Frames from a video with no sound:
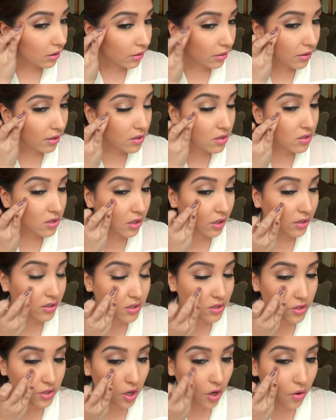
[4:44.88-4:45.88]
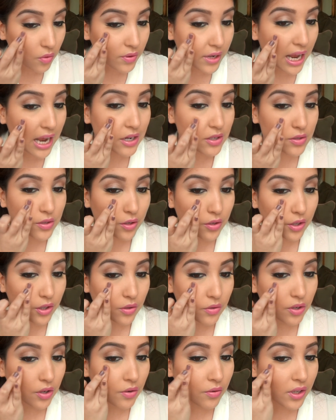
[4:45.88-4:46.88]
This looks so natural.
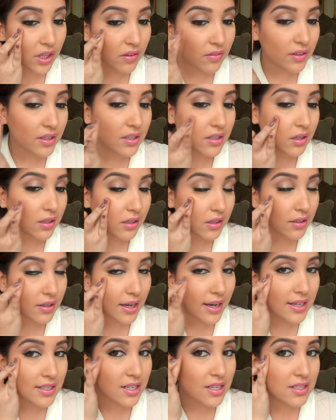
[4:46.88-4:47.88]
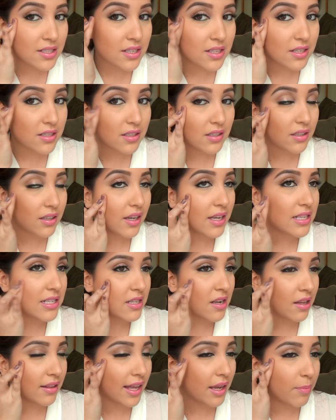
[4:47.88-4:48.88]
You don't even, it's
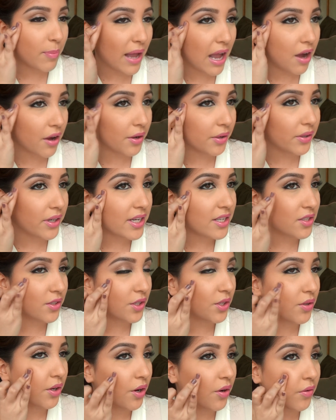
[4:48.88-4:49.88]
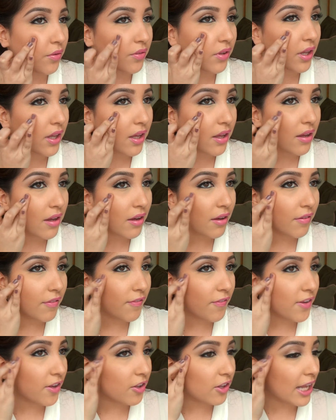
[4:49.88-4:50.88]
not like powdery, so you don't
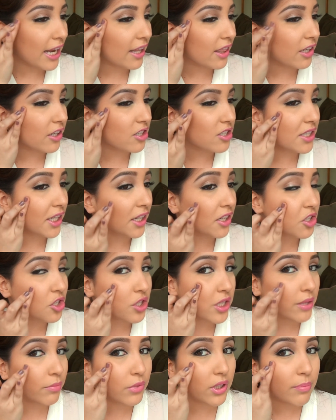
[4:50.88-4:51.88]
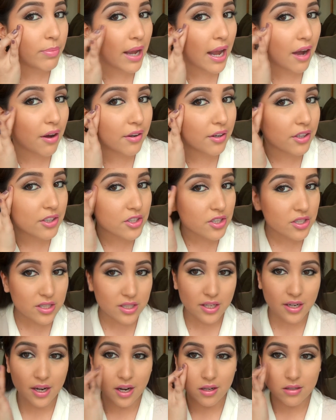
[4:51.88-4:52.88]
feel like there's like a shimmery powder just
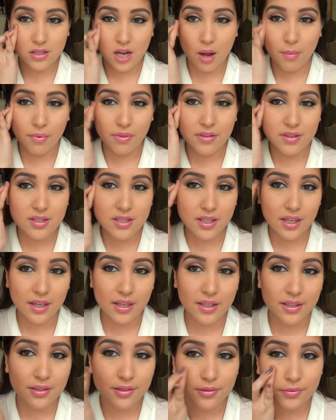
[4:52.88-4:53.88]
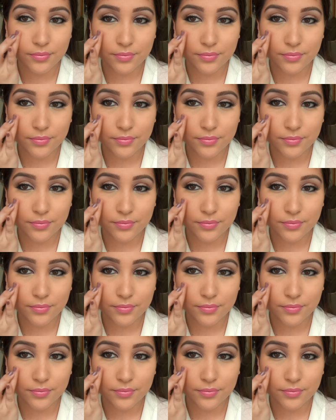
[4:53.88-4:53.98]
sitting on top of the skin.